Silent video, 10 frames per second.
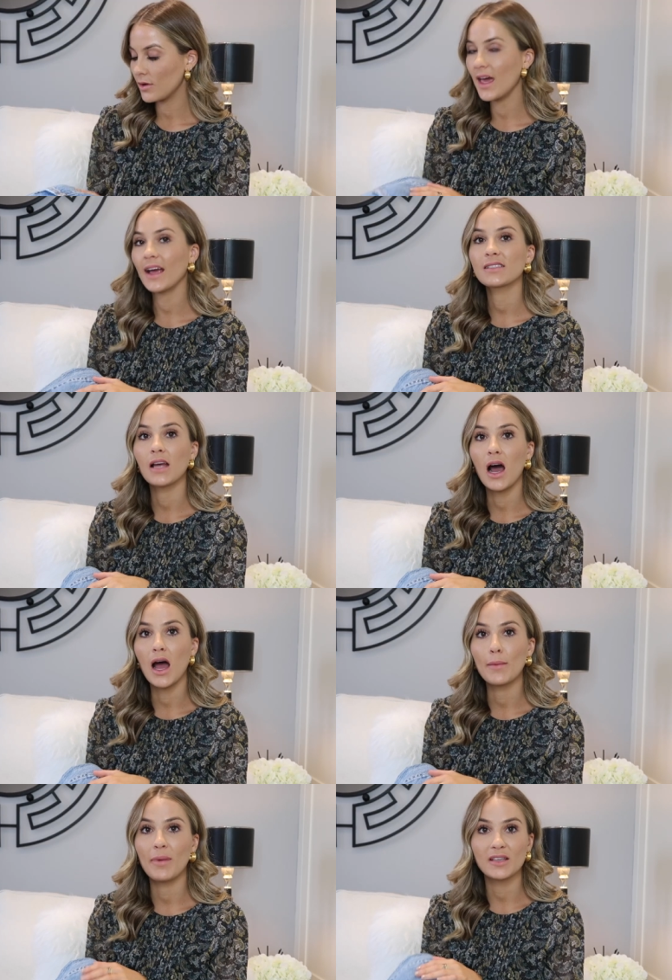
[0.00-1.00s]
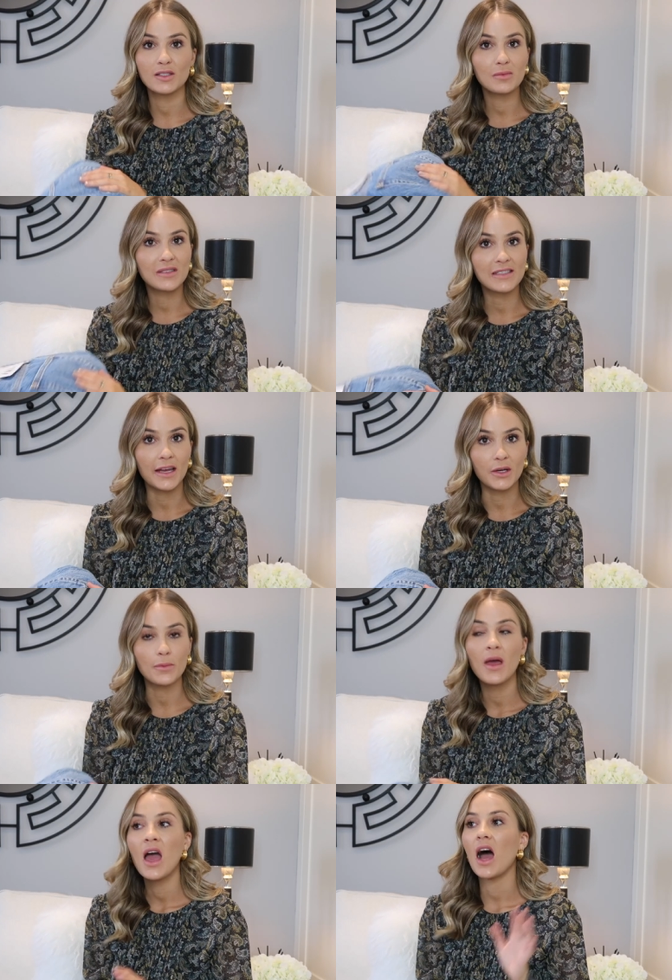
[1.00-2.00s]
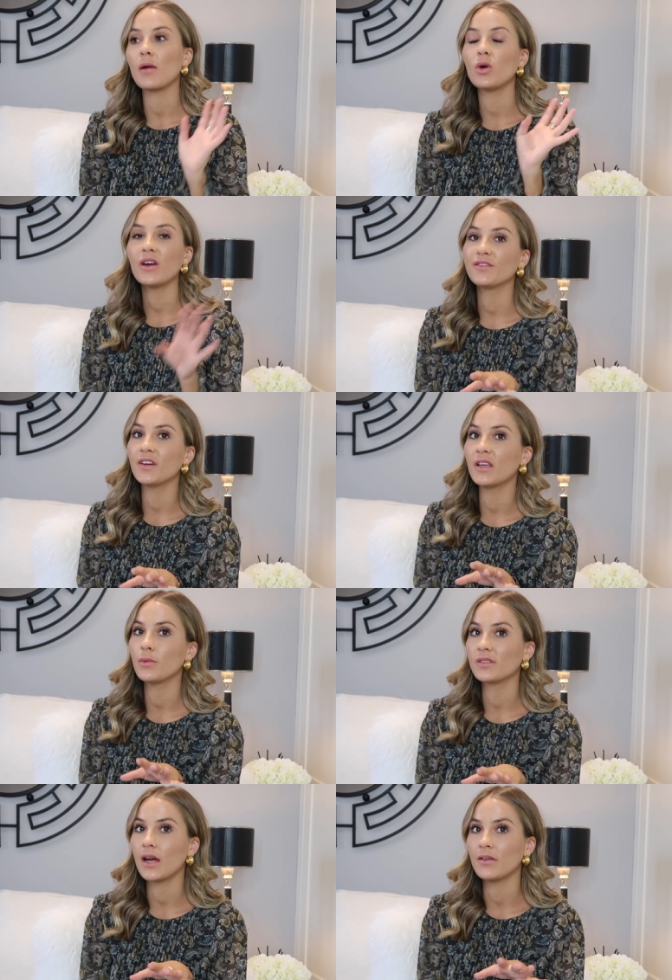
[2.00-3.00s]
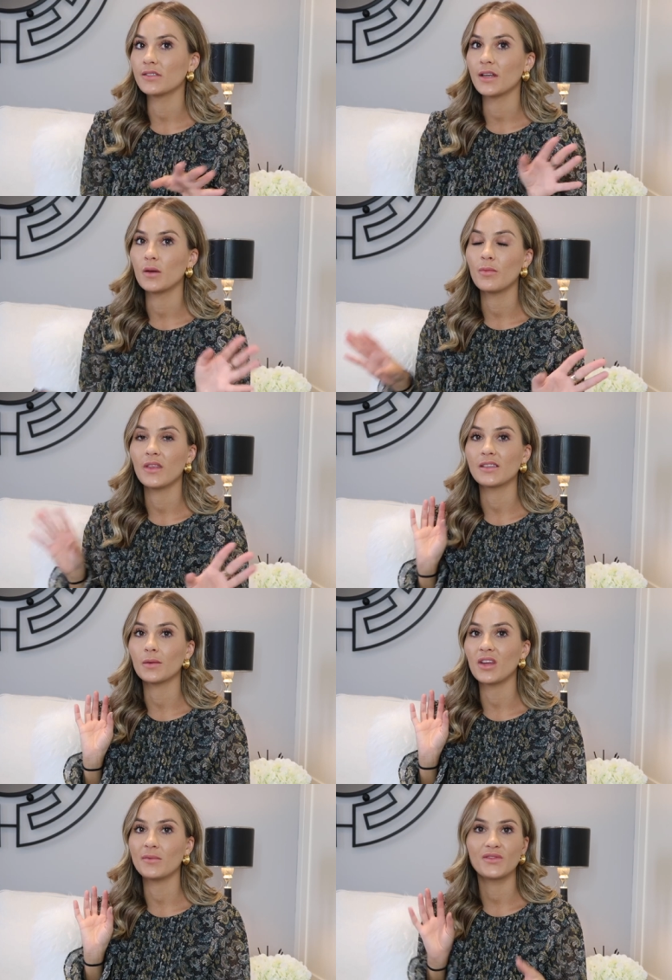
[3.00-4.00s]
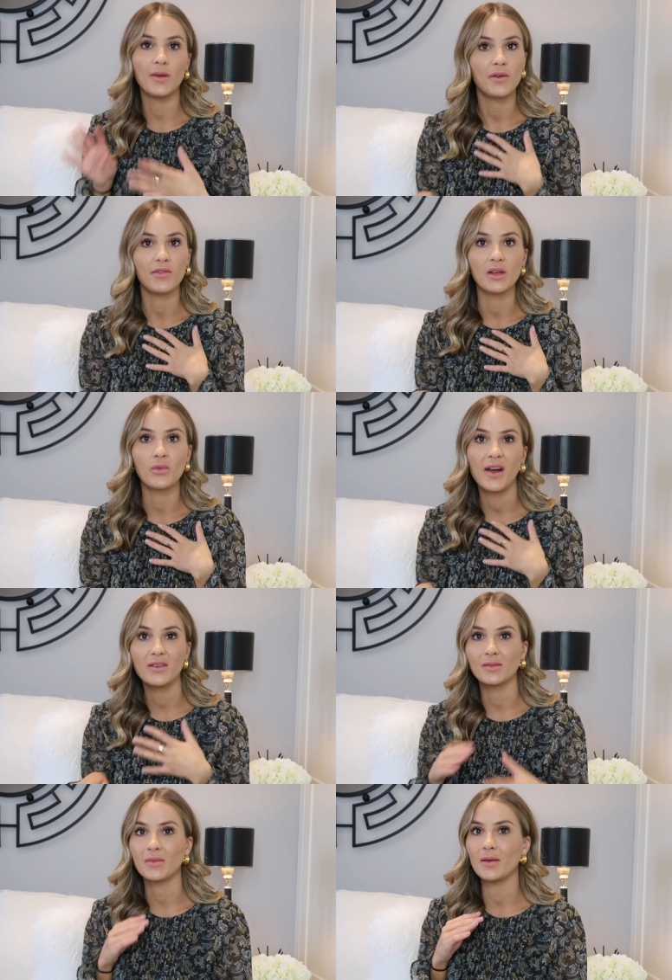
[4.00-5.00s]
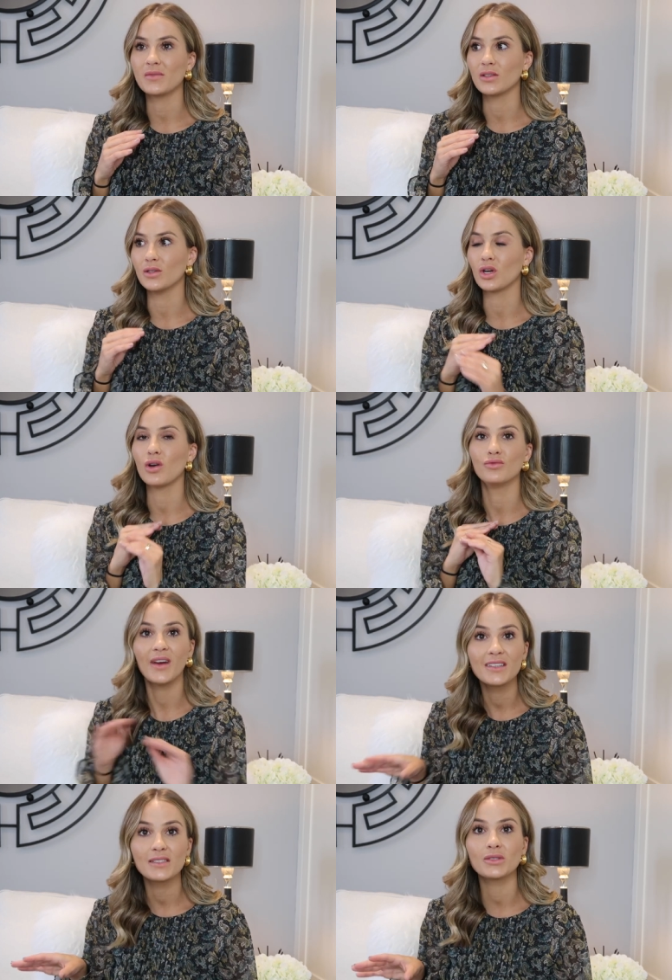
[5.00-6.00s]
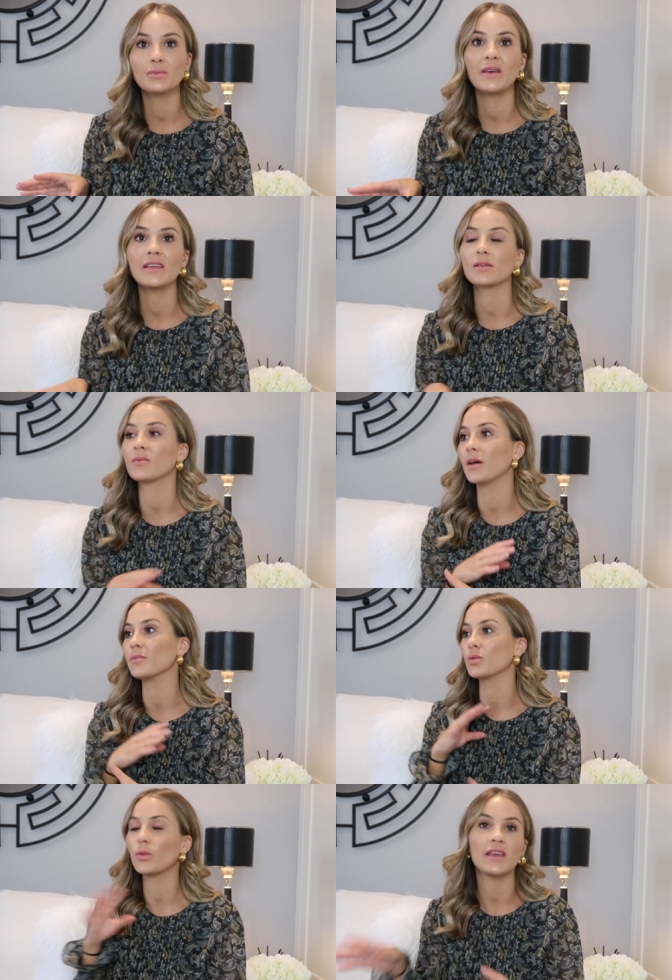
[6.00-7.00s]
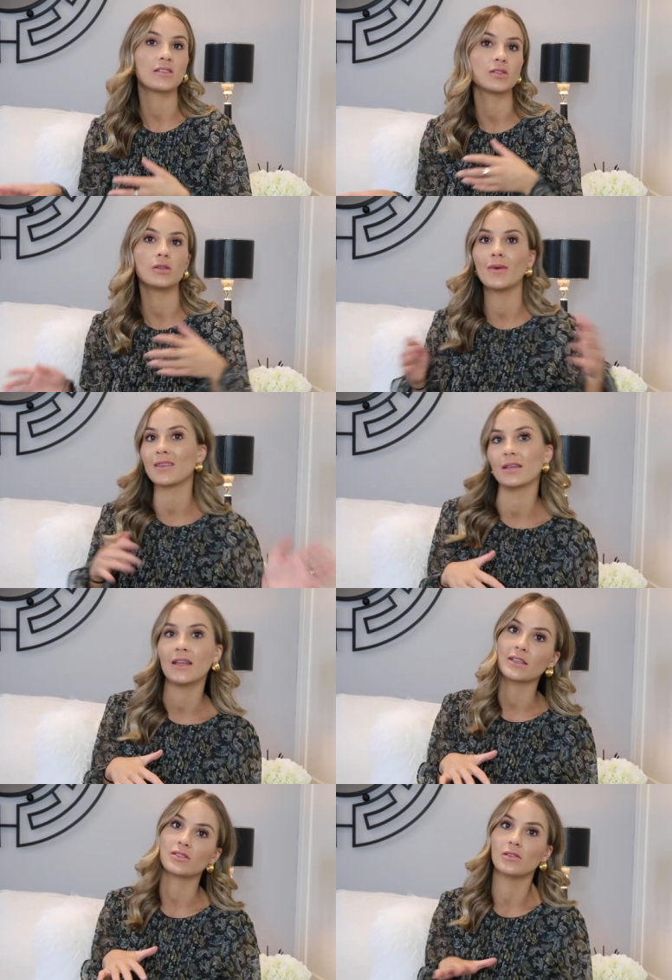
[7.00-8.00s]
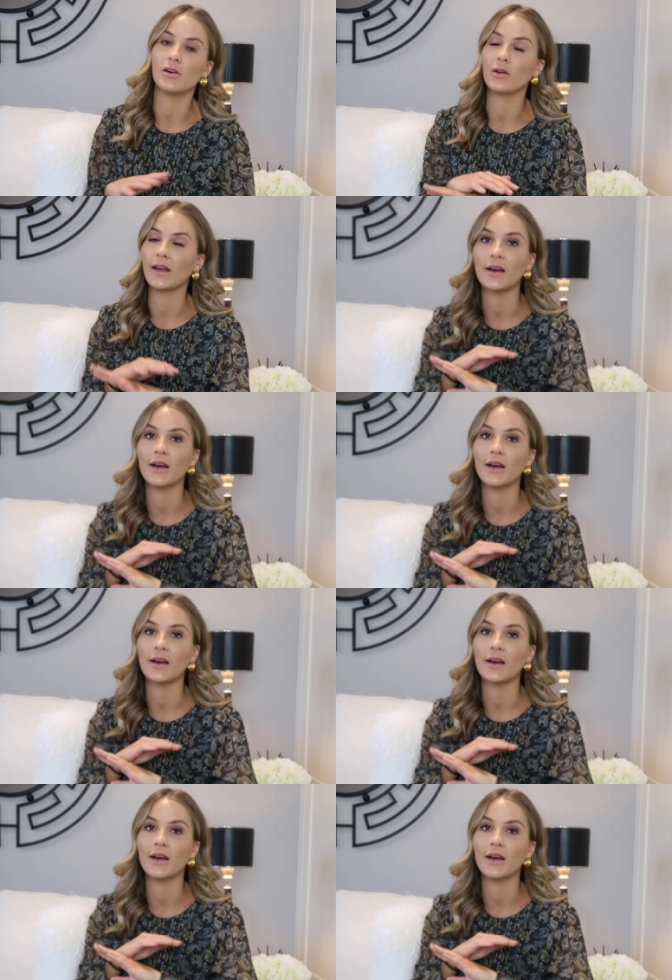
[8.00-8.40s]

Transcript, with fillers: so next I picked up some denim. I'm quite funny with Zara denim. They sometimes fit me really well, sometimes look horrendous on me, sometimes the waist is too big, the legs too long,